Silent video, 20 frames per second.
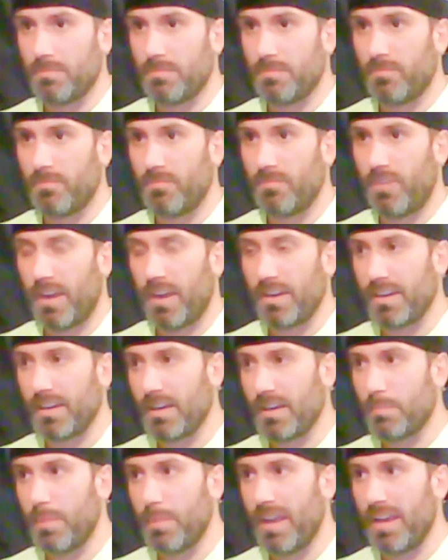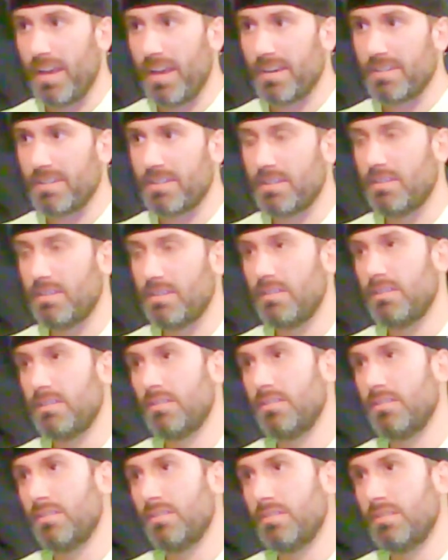finding a mate.
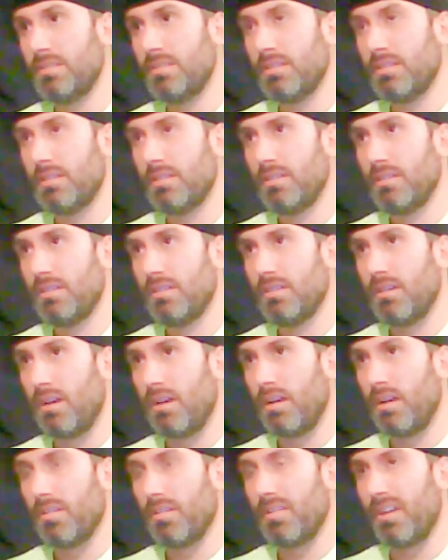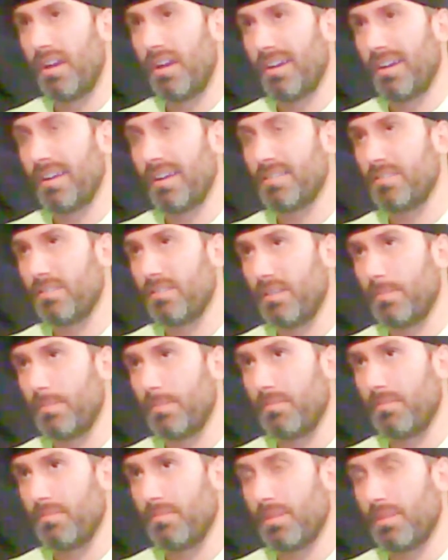Although I guess let
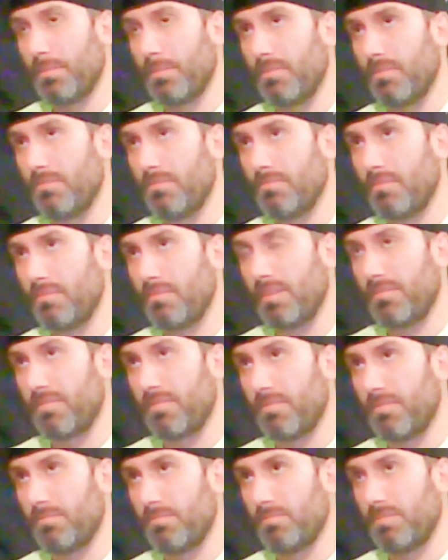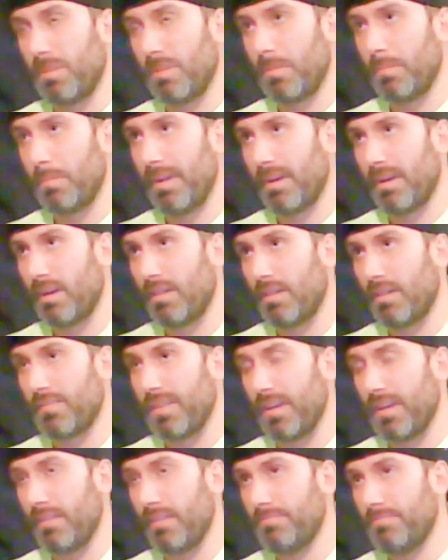me back off
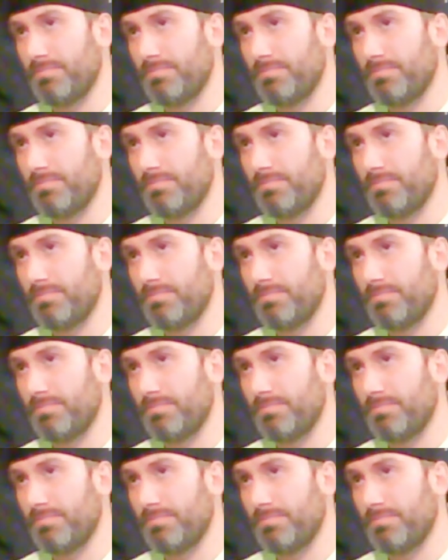that,